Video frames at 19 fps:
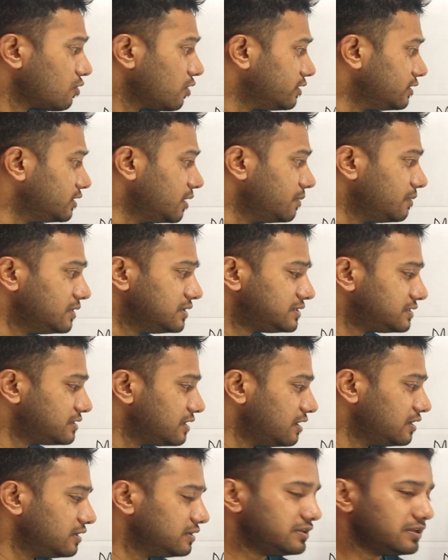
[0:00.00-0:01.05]
Double
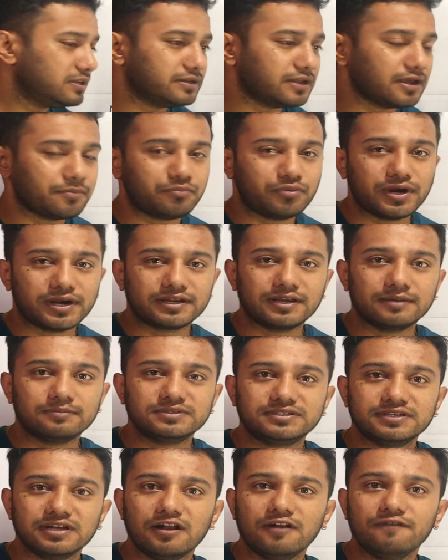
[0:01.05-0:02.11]
salt, they break
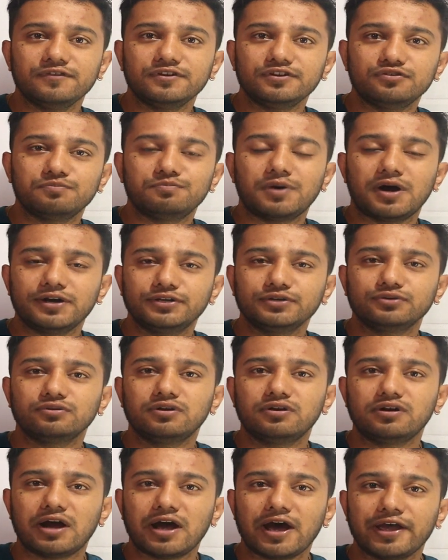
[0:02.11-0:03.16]
themselves into
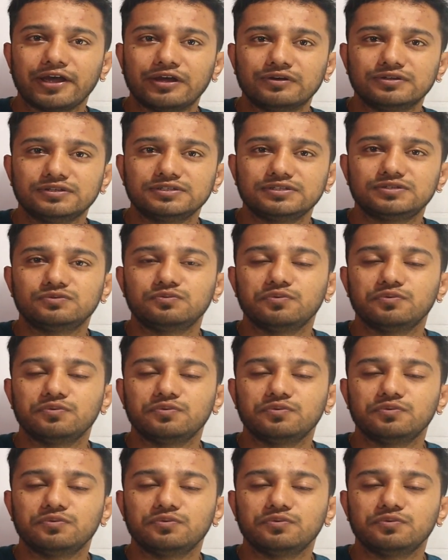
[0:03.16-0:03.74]
particular ions,